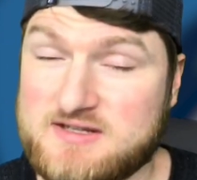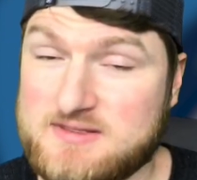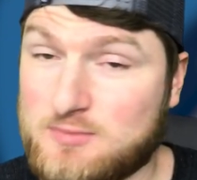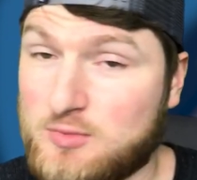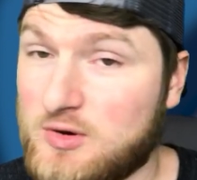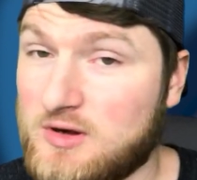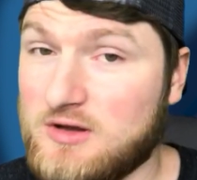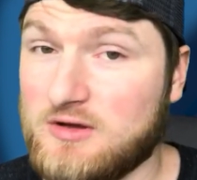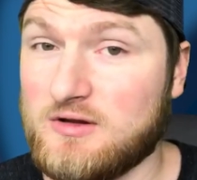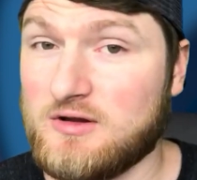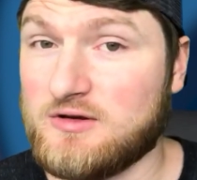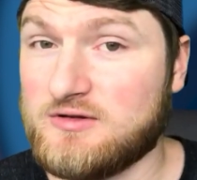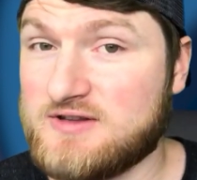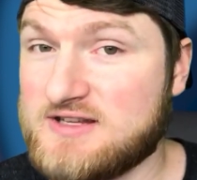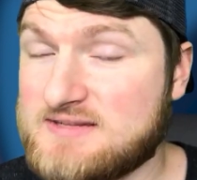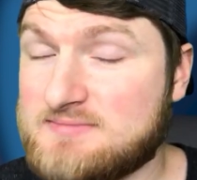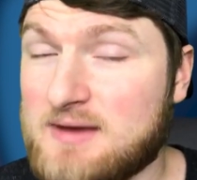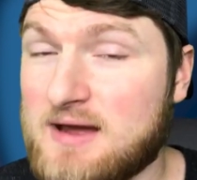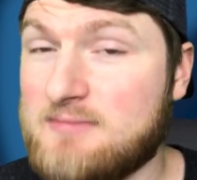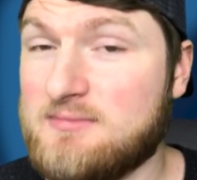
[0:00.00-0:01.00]
Spoiler alert,
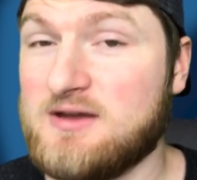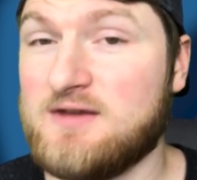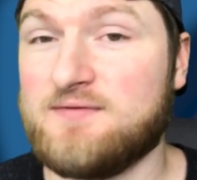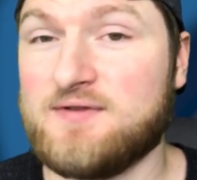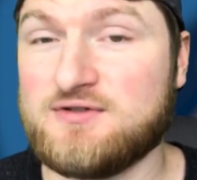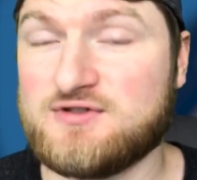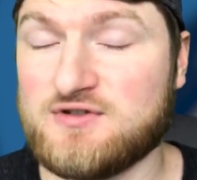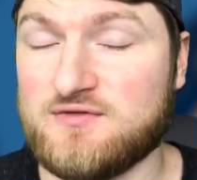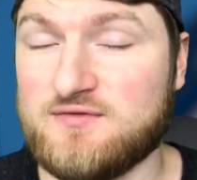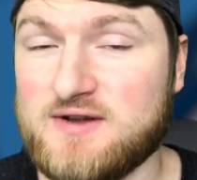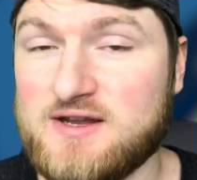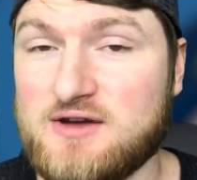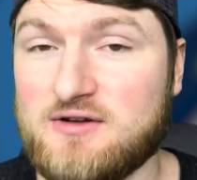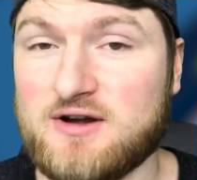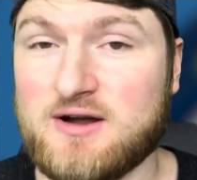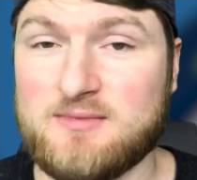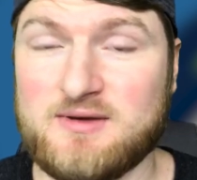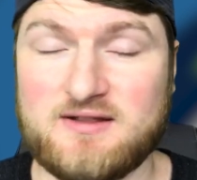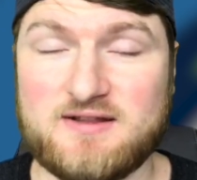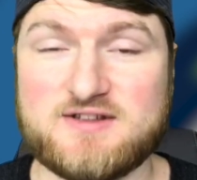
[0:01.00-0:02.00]
this might be a future video
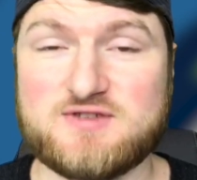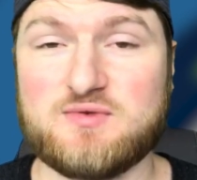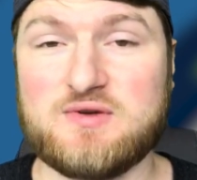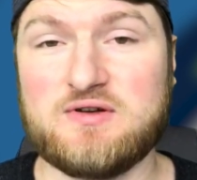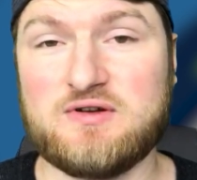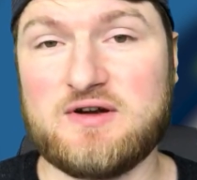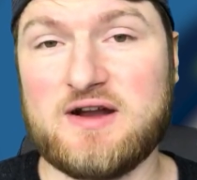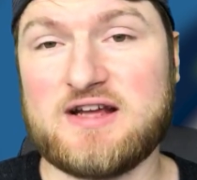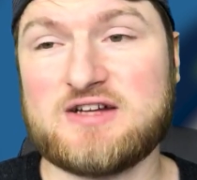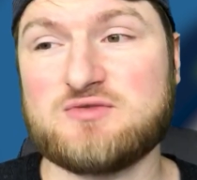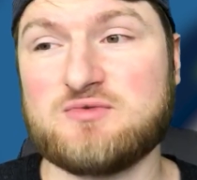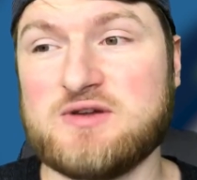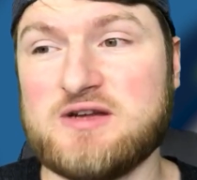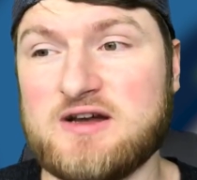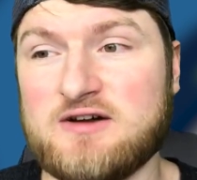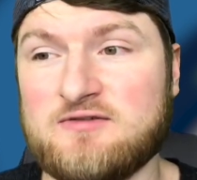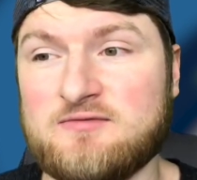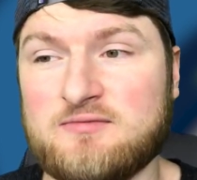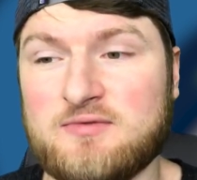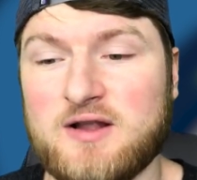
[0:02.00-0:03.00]
coming this week or next week
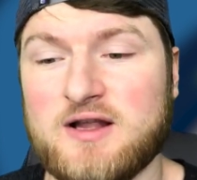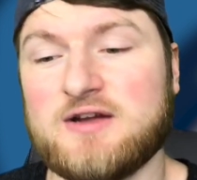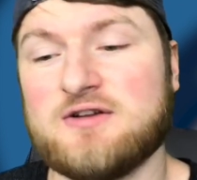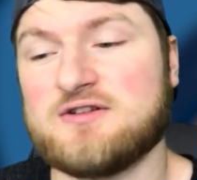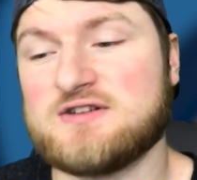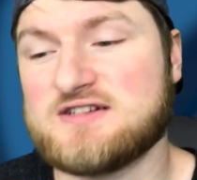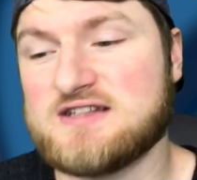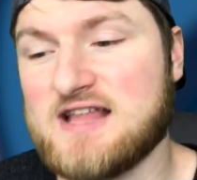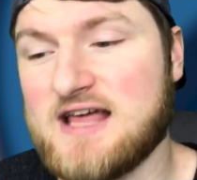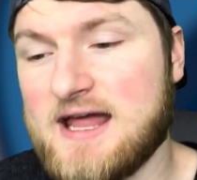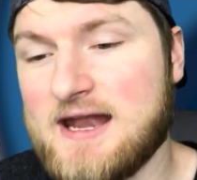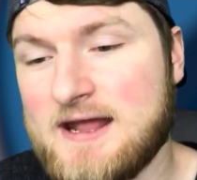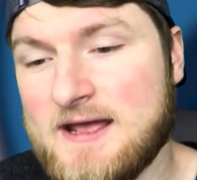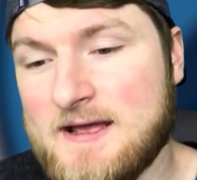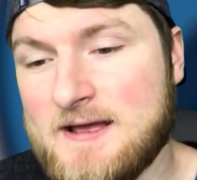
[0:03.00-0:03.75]
of players that